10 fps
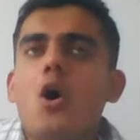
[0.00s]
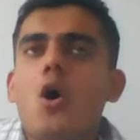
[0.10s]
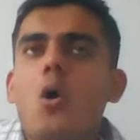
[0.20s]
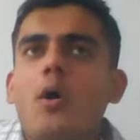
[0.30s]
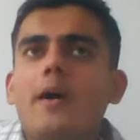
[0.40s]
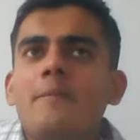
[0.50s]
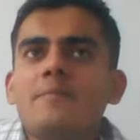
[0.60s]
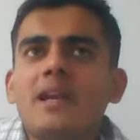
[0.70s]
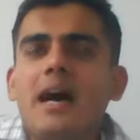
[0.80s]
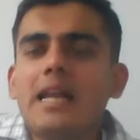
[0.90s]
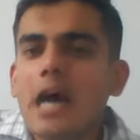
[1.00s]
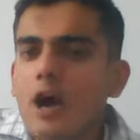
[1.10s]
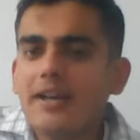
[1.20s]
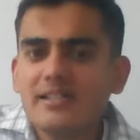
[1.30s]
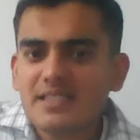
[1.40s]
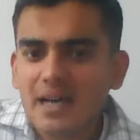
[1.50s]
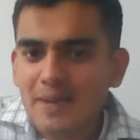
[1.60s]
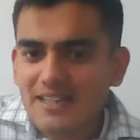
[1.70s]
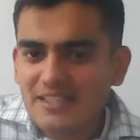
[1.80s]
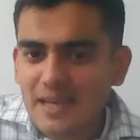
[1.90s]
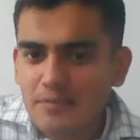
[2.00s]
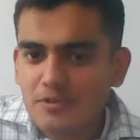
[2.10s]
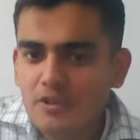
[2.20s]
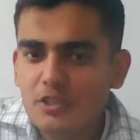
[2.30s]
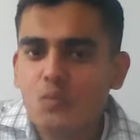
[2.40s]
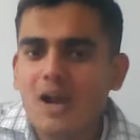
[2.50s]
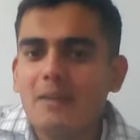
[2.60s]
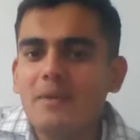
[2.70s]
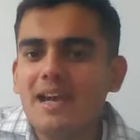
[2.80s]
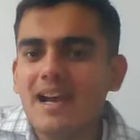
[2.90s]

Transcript: or allowing some exceptions while being